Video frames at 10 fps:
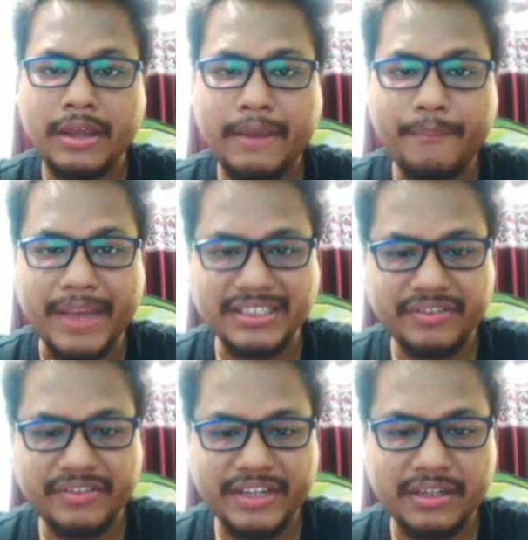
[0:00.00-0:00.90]

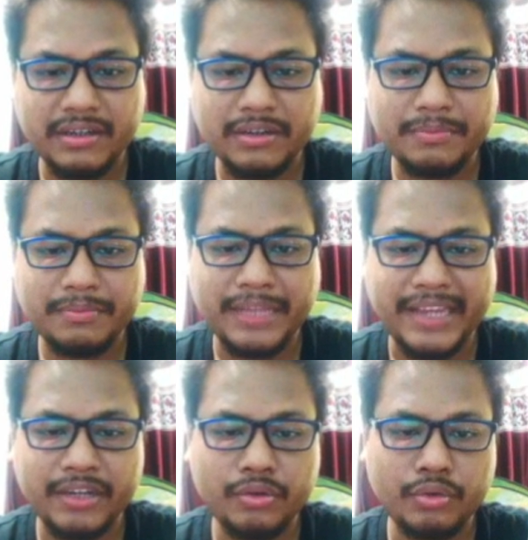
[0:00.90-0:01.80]
passive income, they
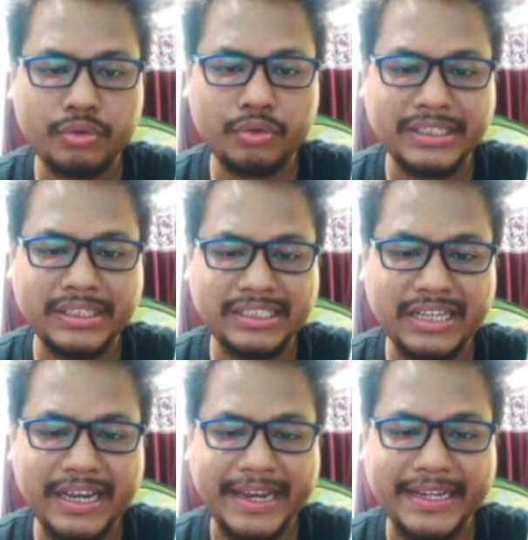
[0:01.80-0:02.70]
can go to this
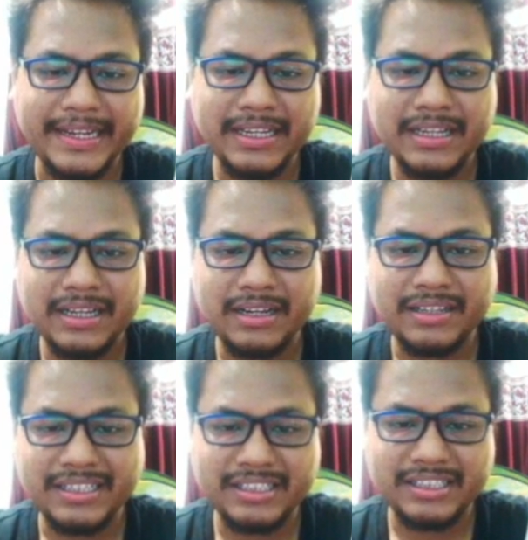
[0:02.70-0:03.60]
site. This is my